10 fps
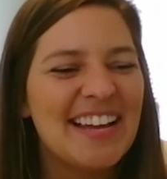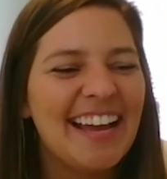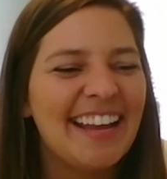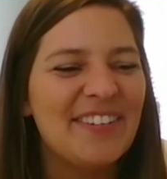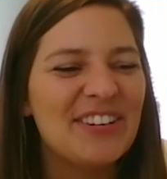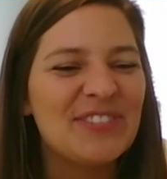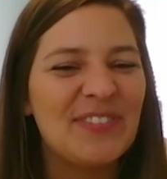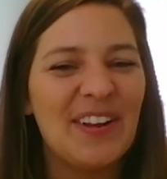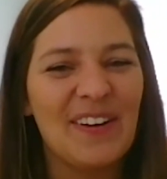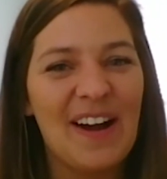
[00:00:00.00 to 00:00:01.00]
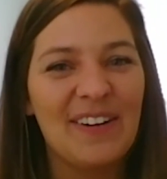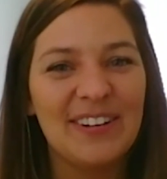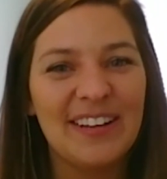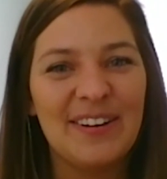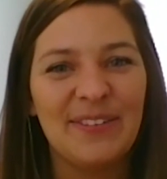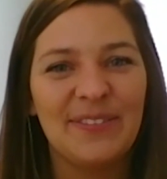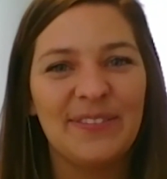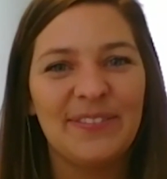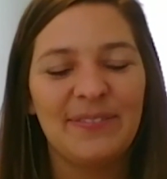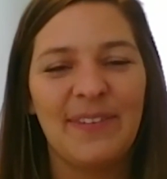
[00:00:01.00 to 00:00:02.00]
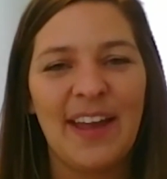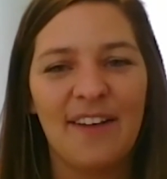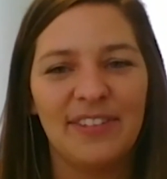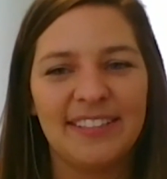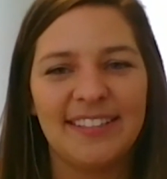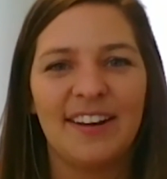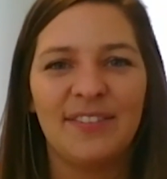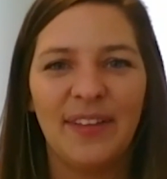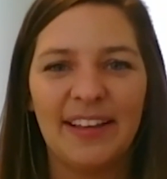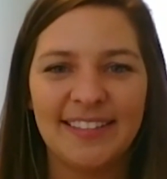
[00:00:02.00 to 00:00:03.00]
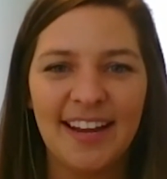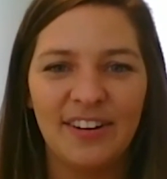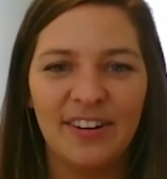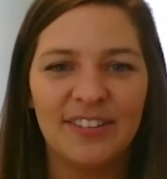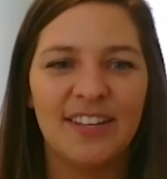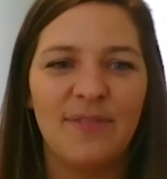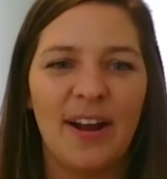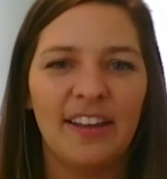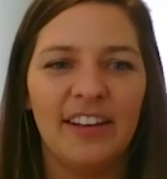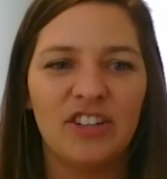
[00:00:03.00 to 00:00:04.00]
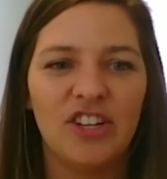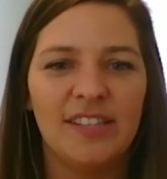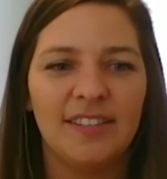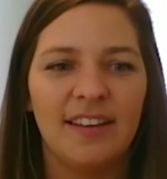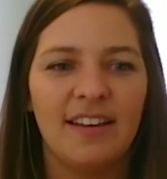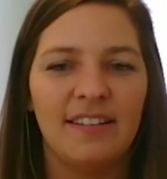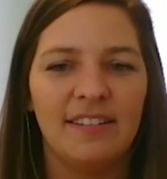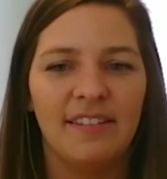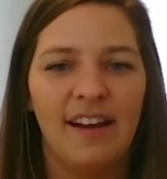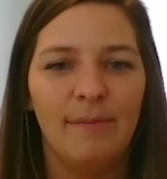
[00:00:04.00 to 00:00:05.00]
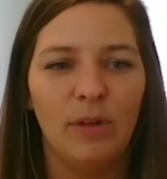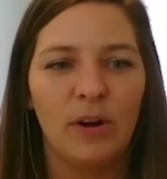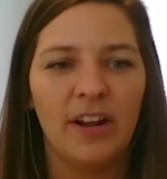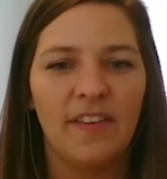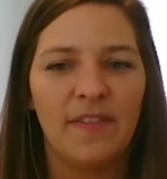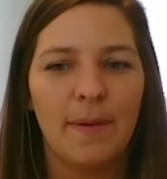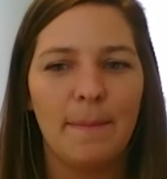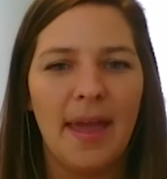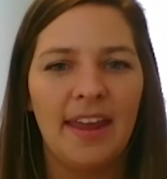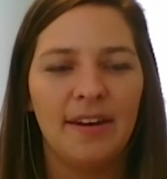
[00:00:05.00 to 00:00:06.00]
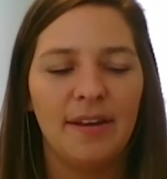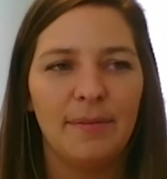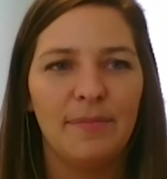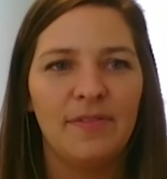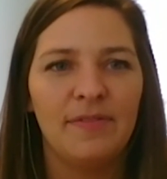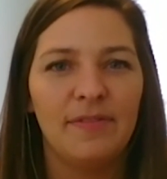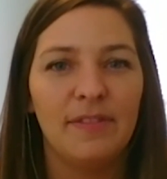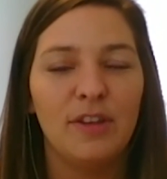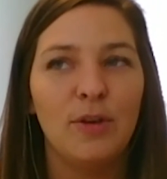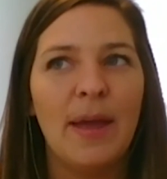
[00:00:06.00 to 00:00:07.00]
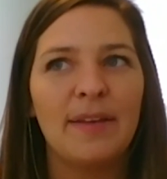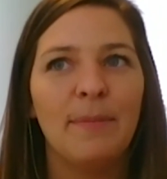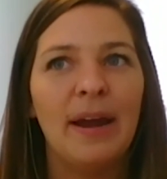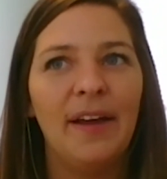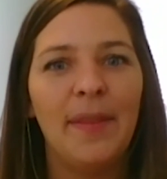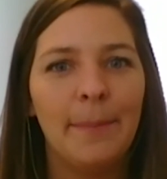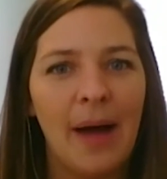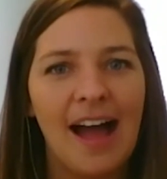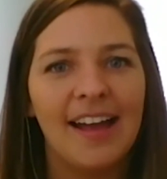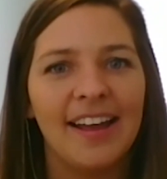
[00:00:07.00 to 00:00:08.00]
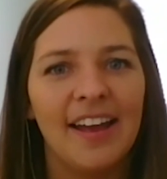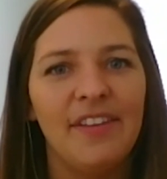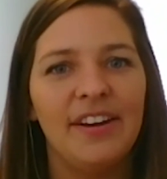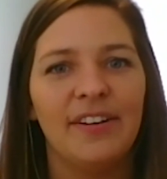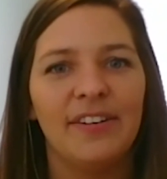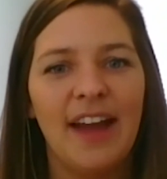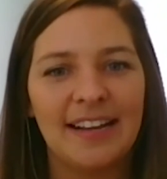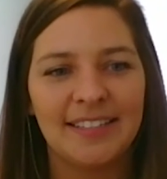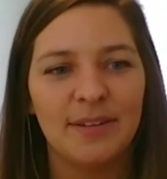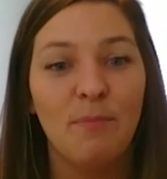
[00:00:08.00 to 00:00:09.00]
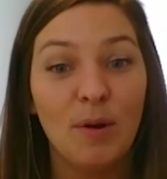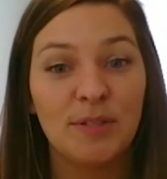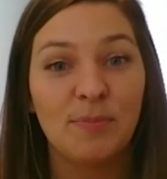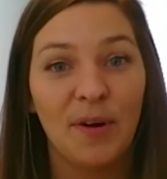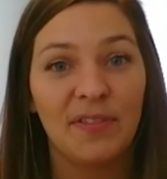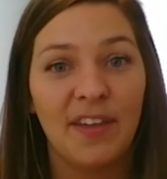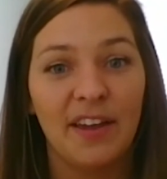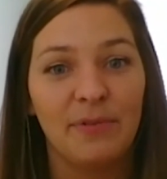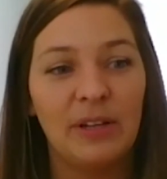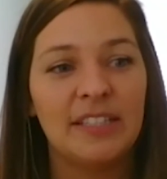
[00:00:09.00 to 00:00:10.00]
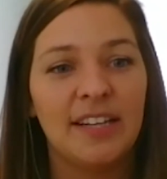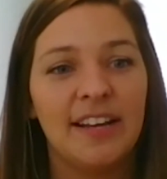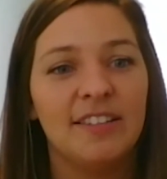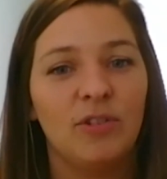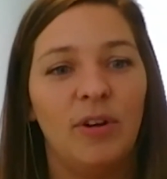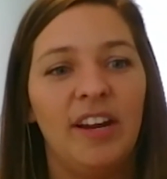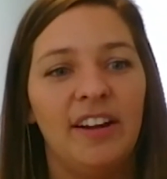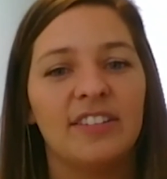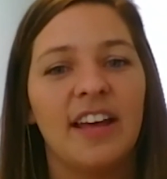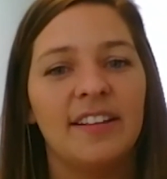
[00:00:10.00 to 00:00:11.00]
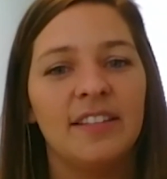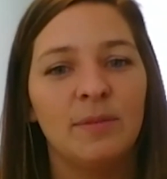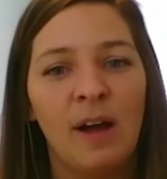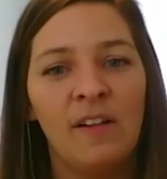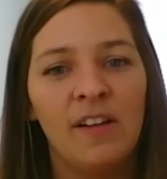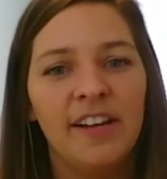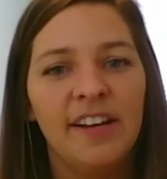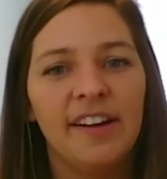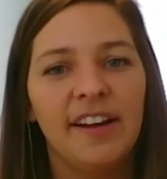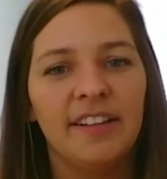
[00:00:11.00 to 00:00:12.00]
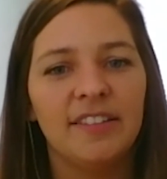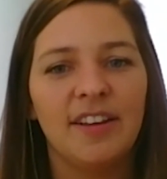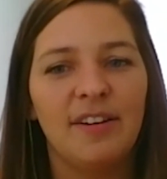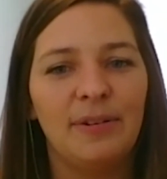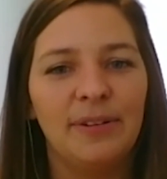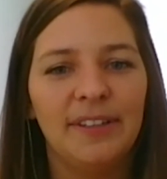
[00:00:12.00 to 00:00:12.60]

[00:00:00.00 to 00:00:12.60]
You just figure out, we have a set of like standards and regulations, and I'm learning that you make money on the buy, and then your next most important thing in real estate is screening your tenants well. And so